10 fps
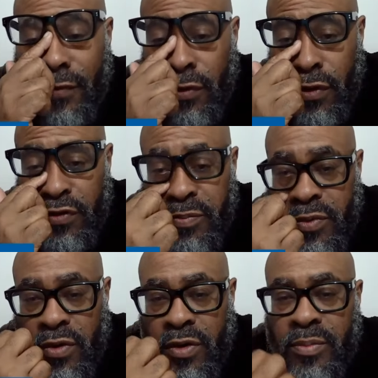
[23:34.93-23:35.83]
in large
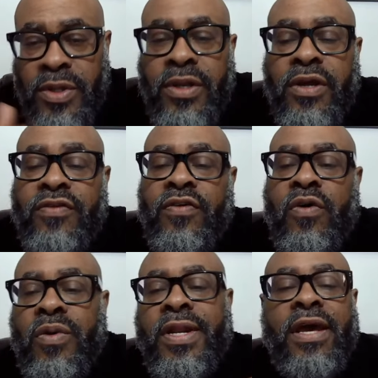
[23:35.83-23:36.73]
part because no one